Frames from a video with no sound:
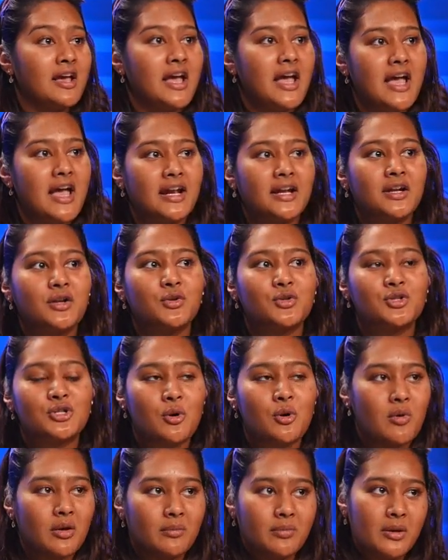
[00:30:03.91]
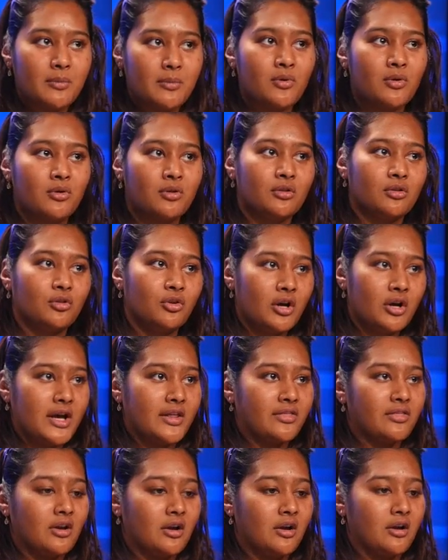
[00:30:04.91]
And so when people look at
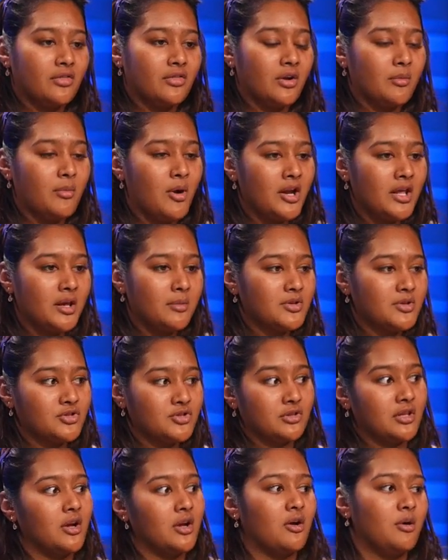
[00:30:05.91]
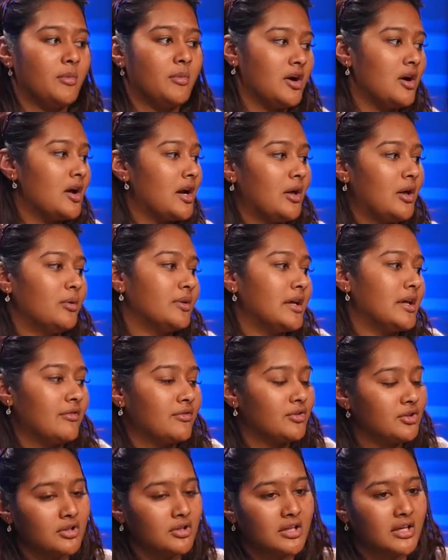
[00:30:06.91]
their body image and like, oh my god, I will never
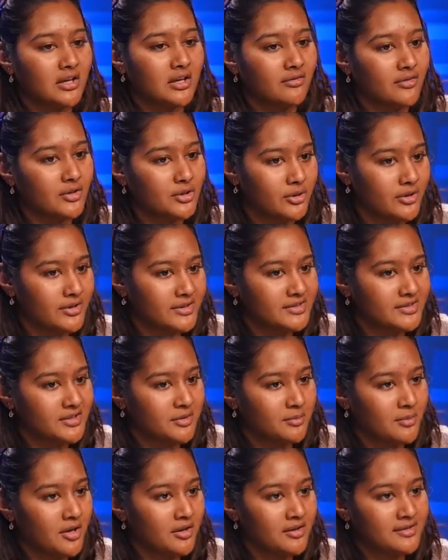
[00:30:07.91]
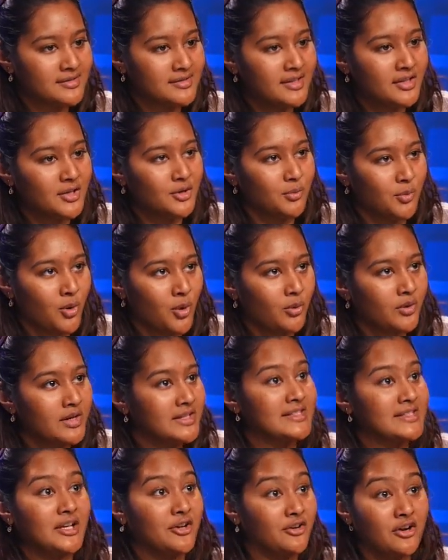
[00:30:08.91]
look like a Victoria's Secret model. It's not that you won't. It's
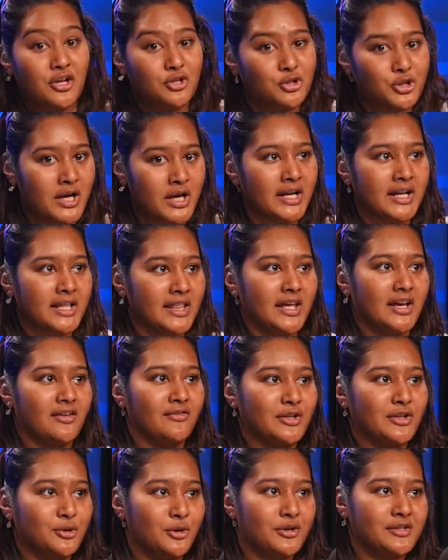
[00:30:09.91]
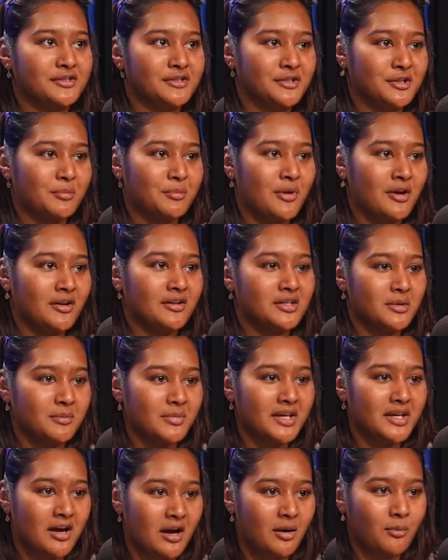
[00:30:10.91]
that you're not training like a Victoria's Secret model to
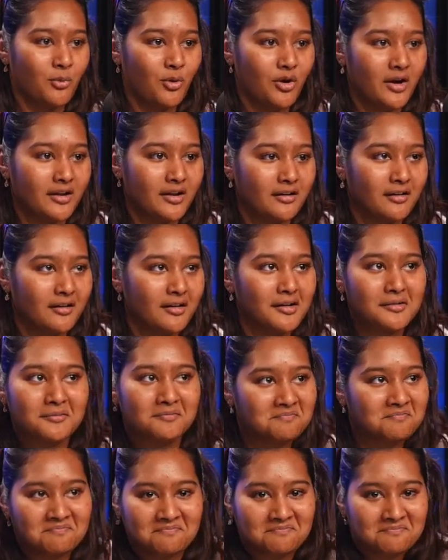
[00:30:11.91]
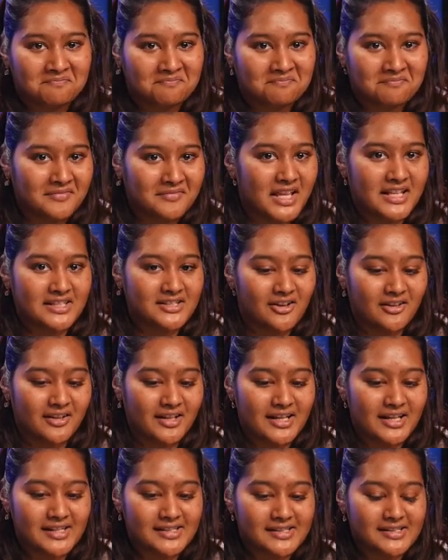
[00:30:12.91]
become one. That's all it
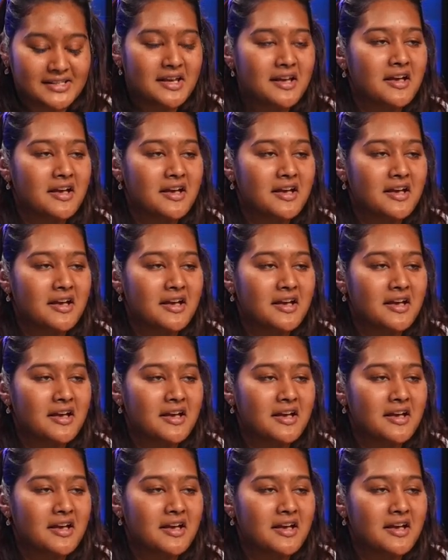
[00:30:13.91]
is.